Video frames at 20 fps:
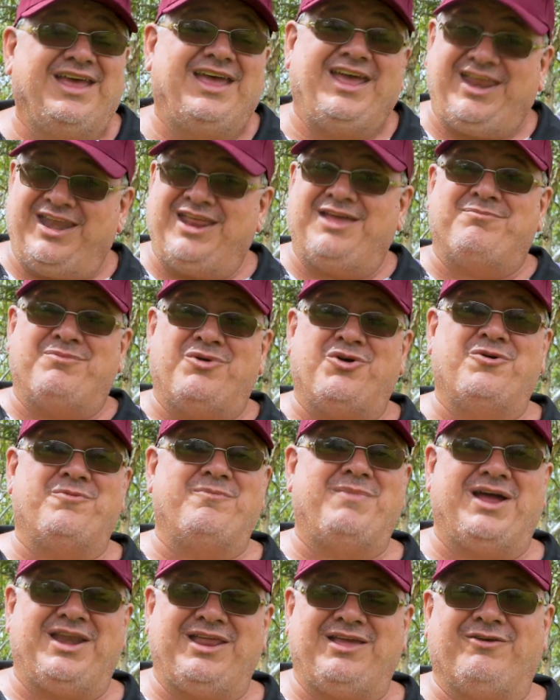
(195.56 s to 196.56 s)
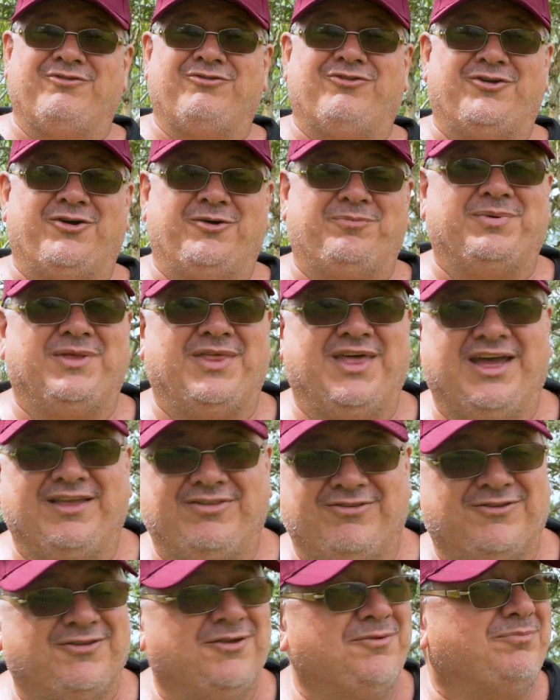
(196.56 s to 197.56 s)
and then more money on top of
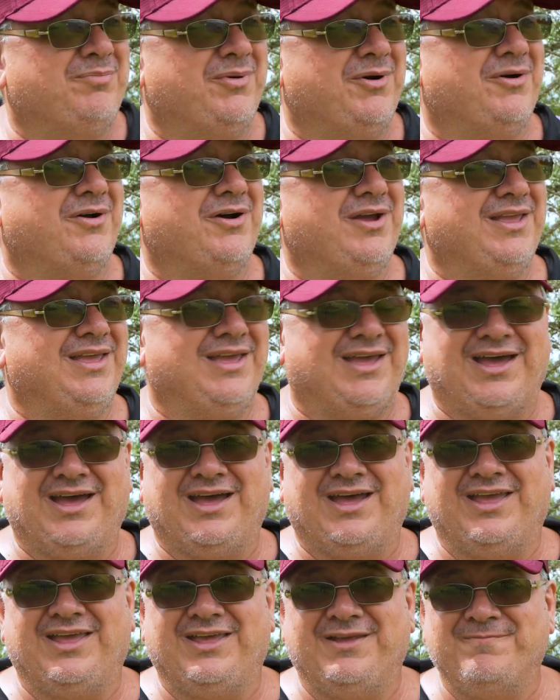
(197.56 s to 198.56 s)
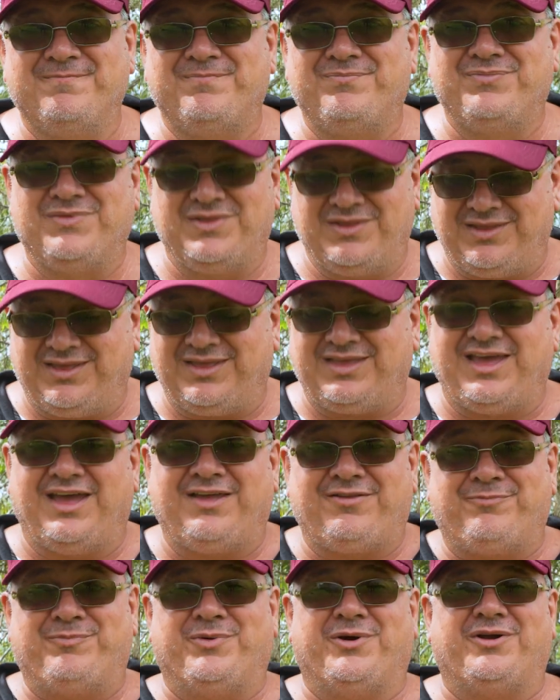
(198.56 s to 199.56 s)
that to buy a
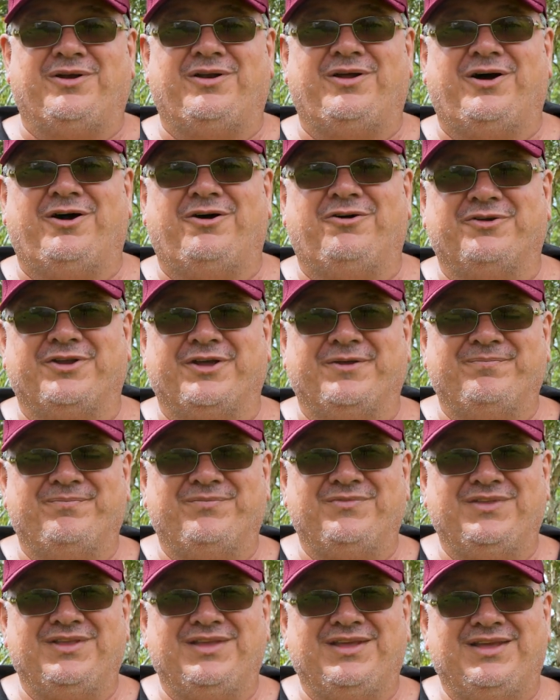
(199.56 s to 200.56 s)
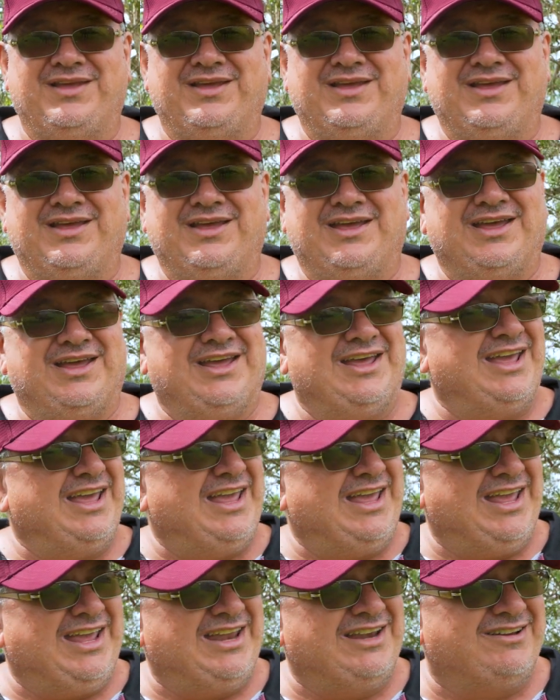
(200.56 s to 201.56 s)
gas bottle holder.
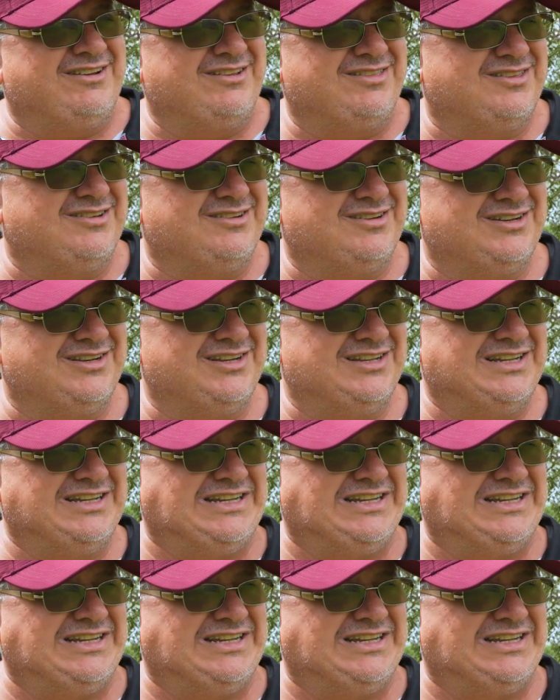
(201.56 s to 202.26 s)
And I thought,